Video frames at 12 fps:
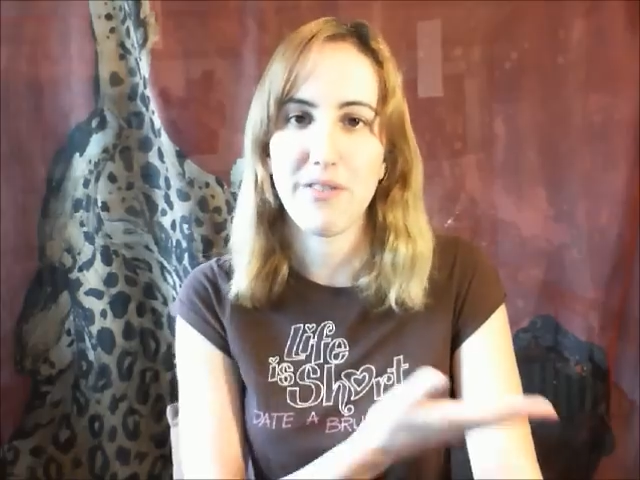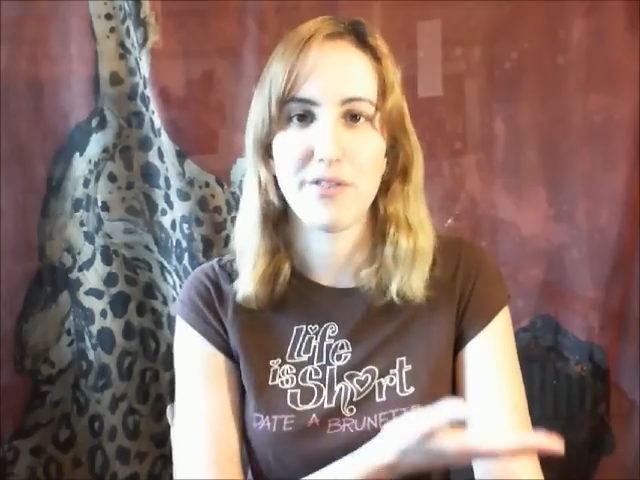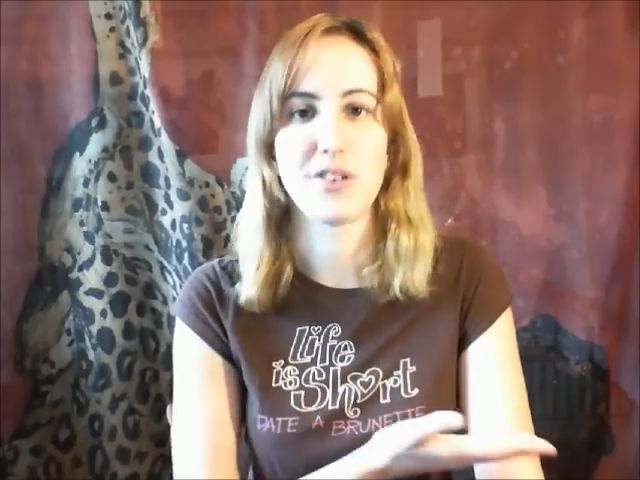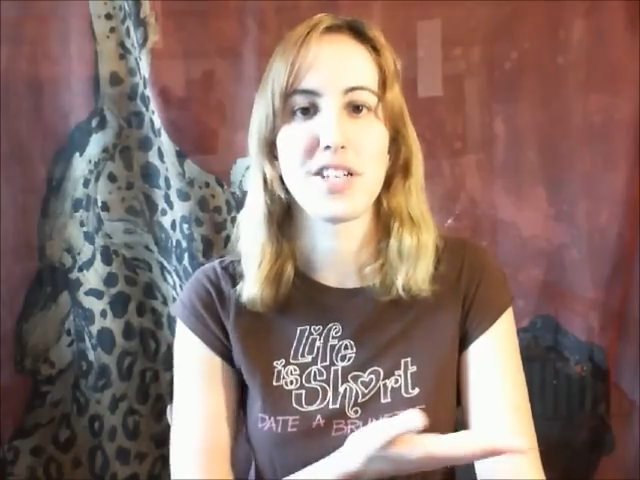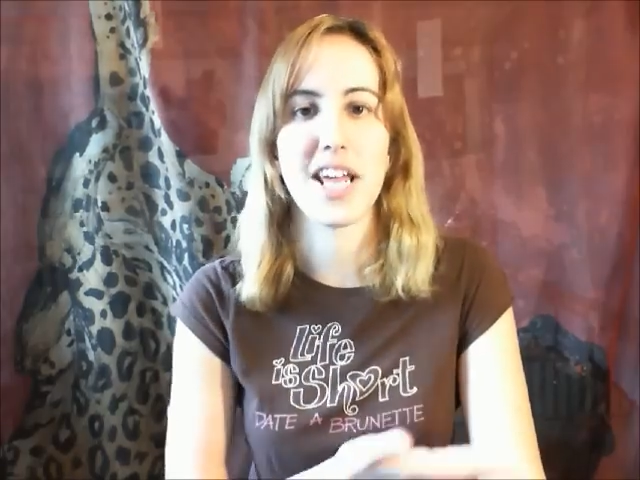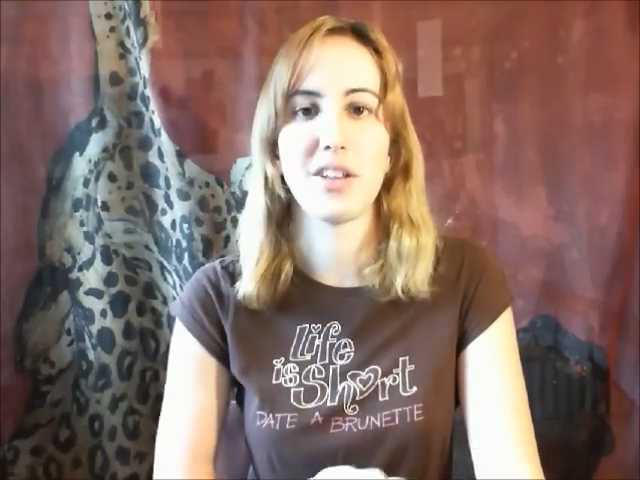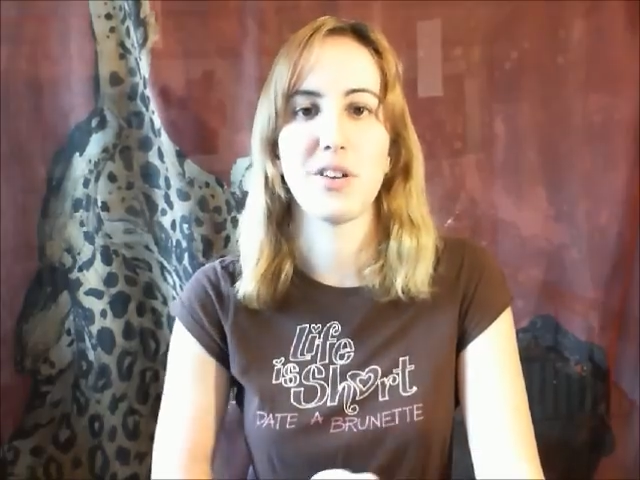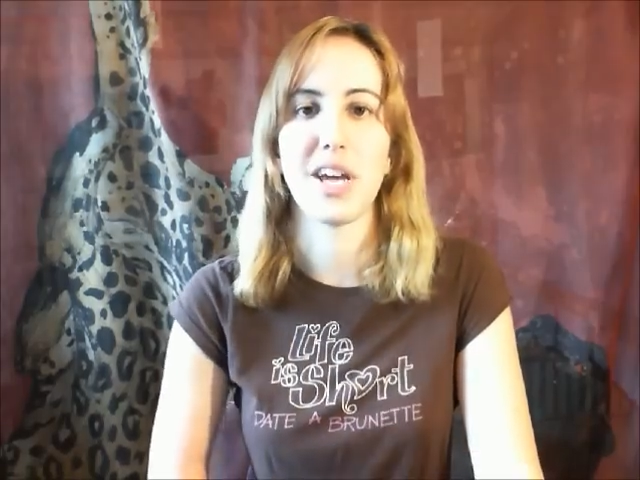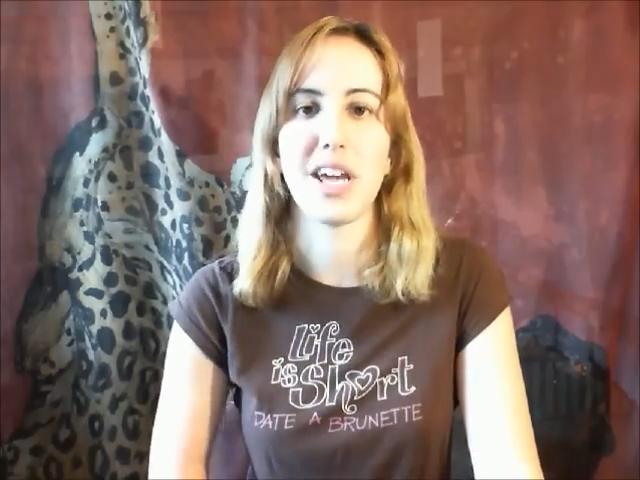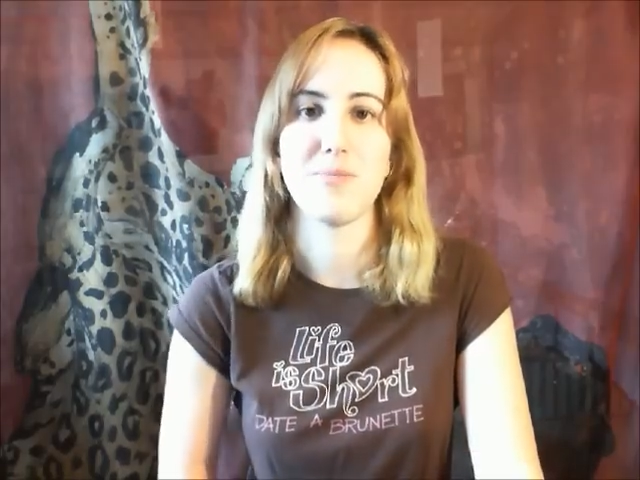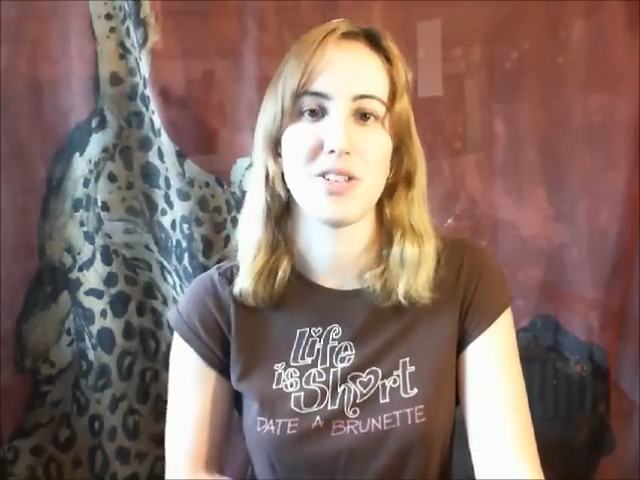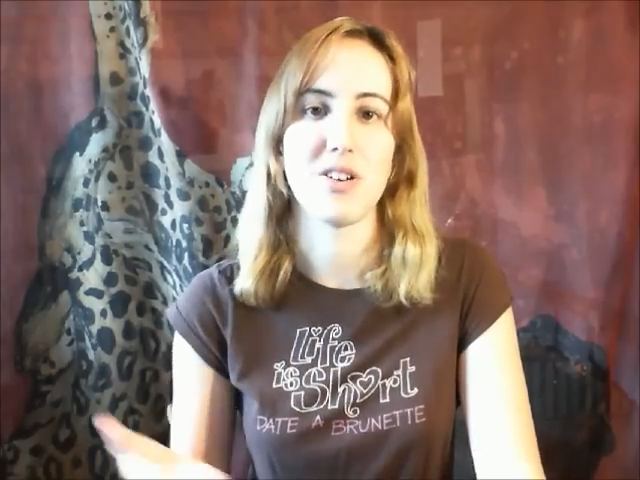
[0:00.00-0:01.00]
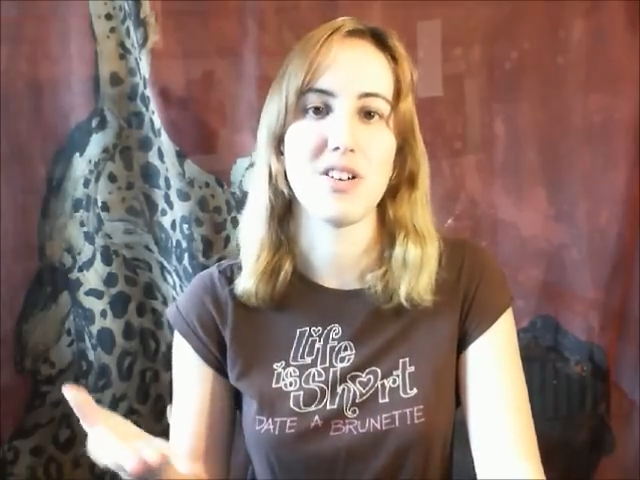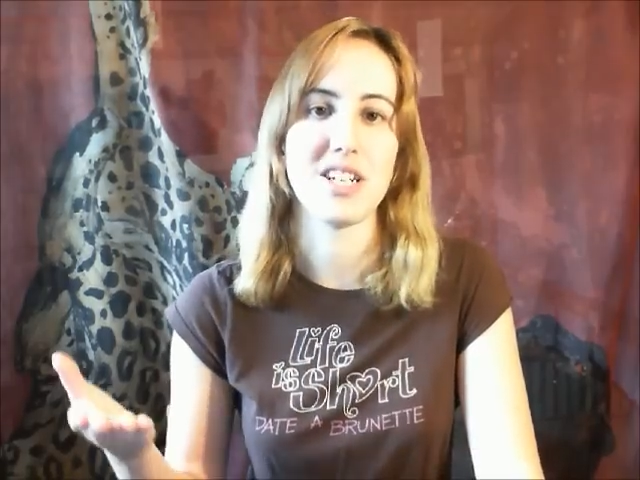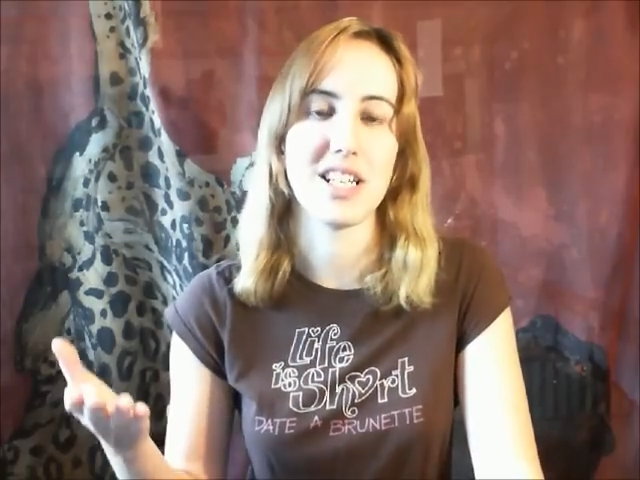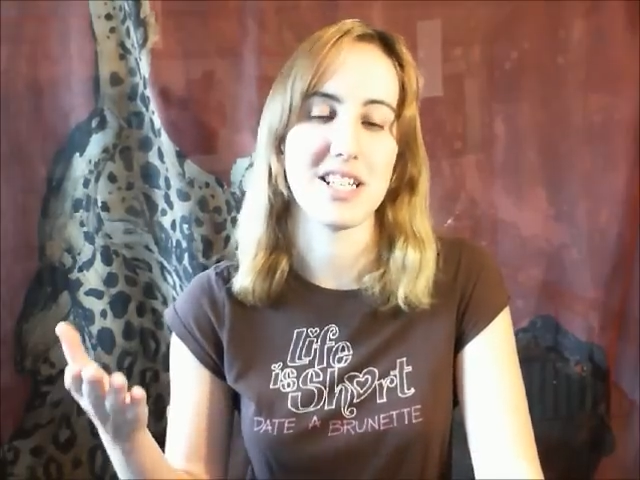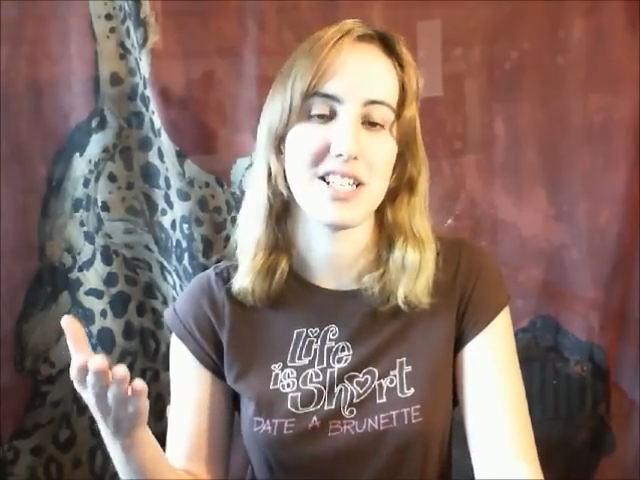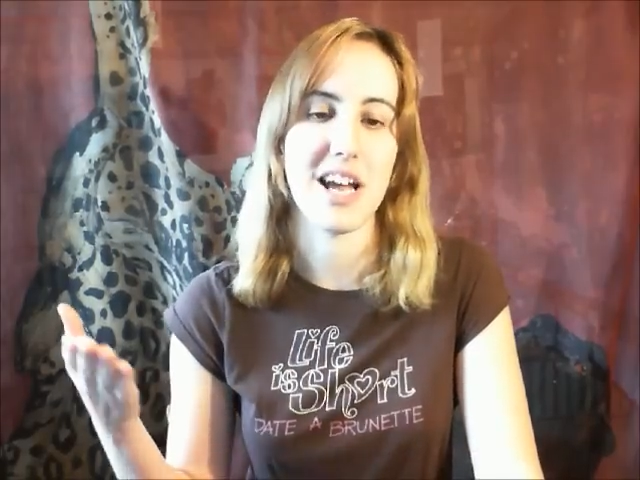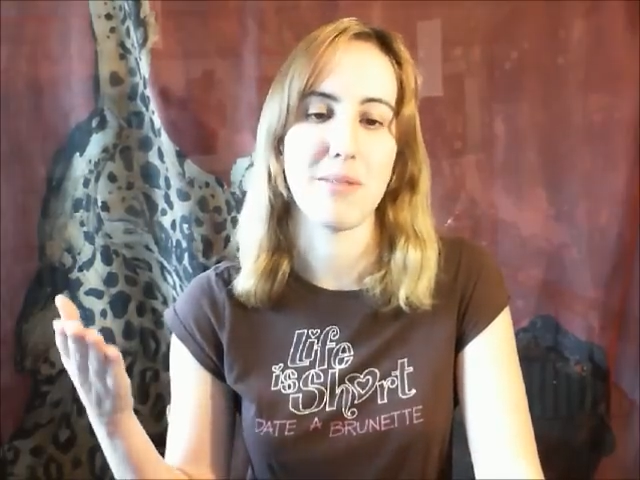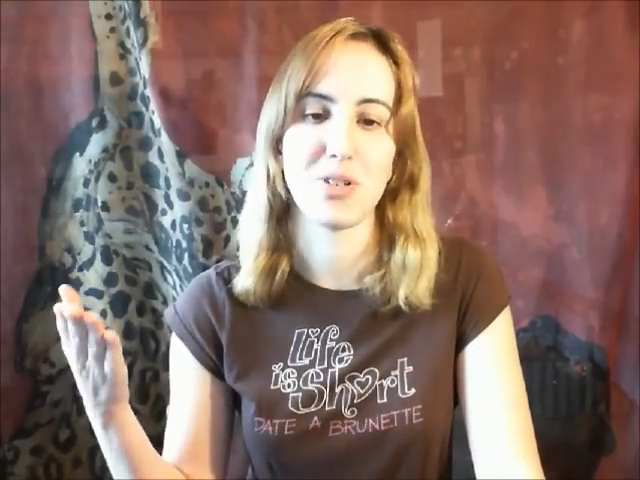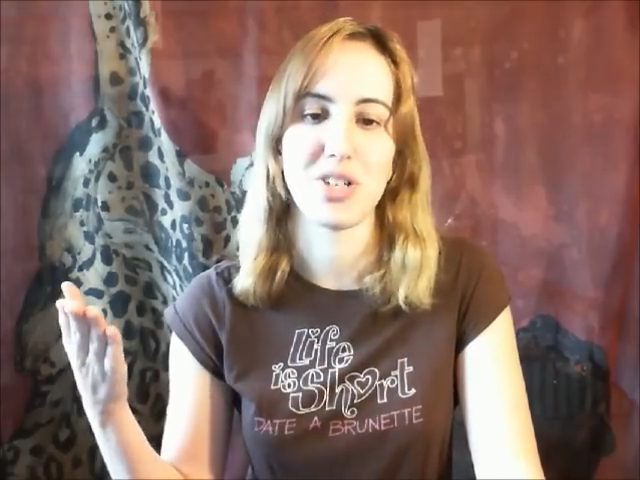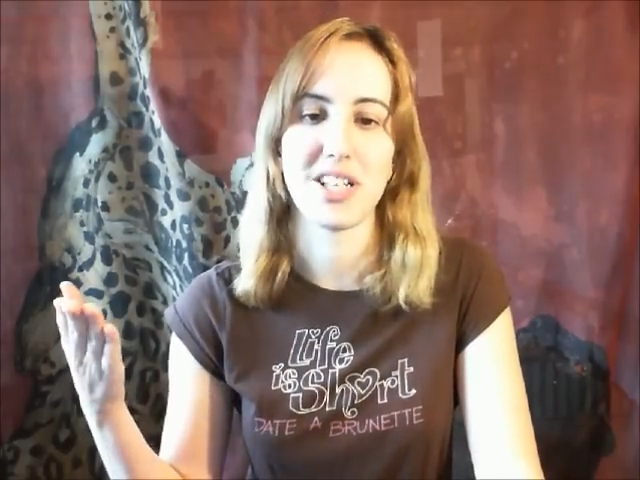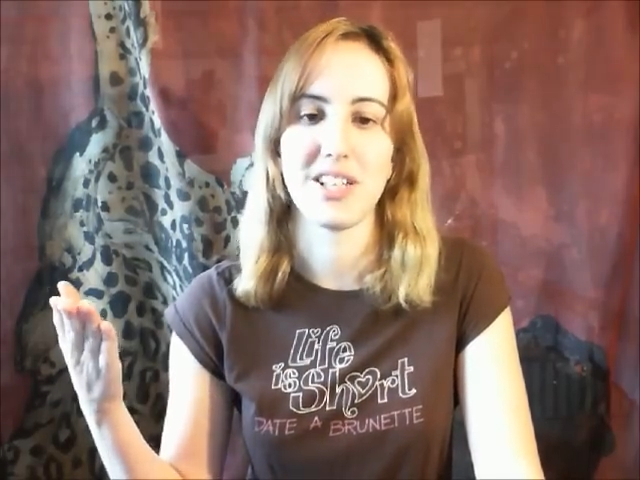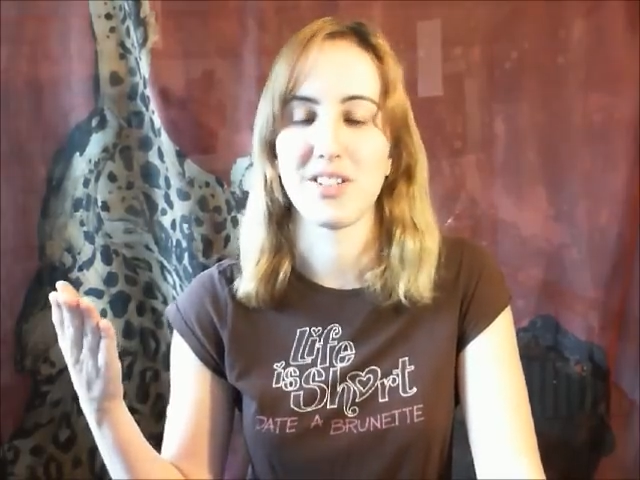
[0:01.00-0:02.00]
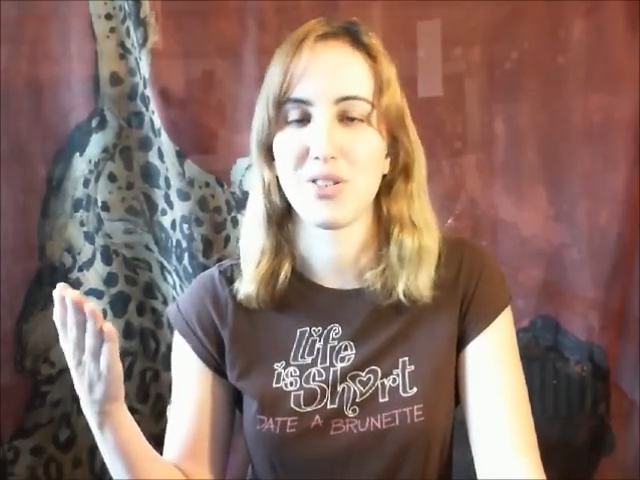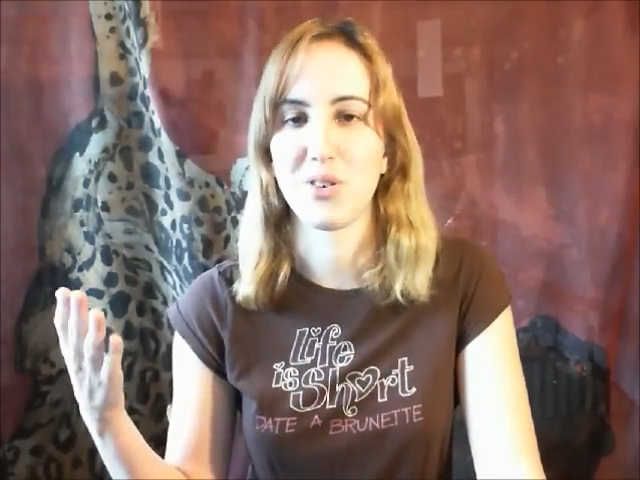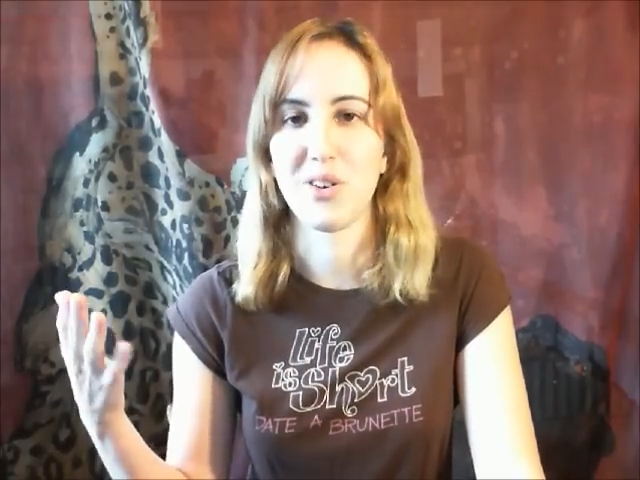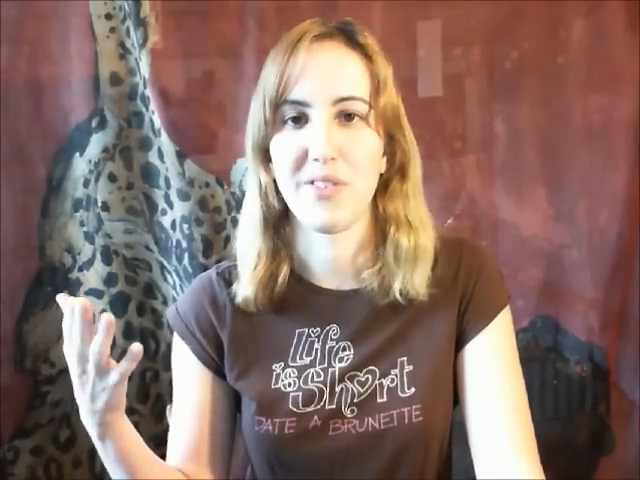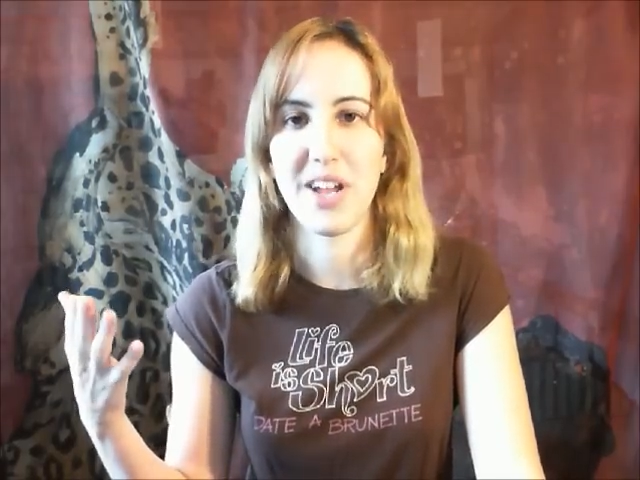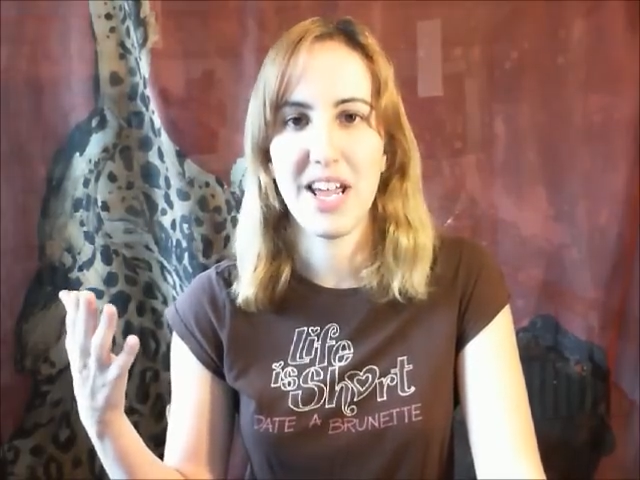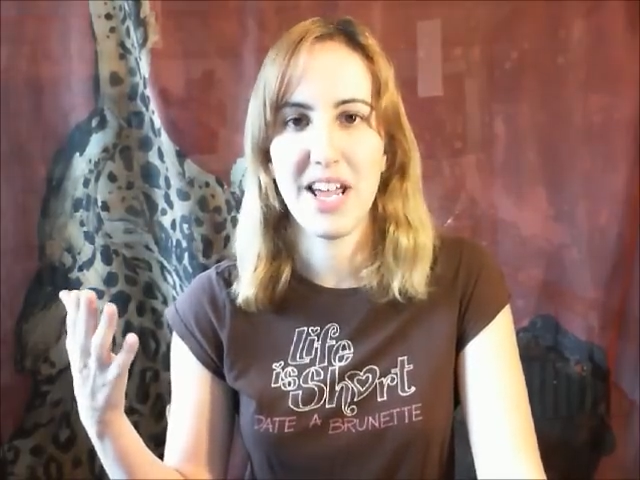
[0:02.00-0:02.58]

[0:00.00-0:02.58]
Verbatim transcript: first Halo game is already establishing this sort of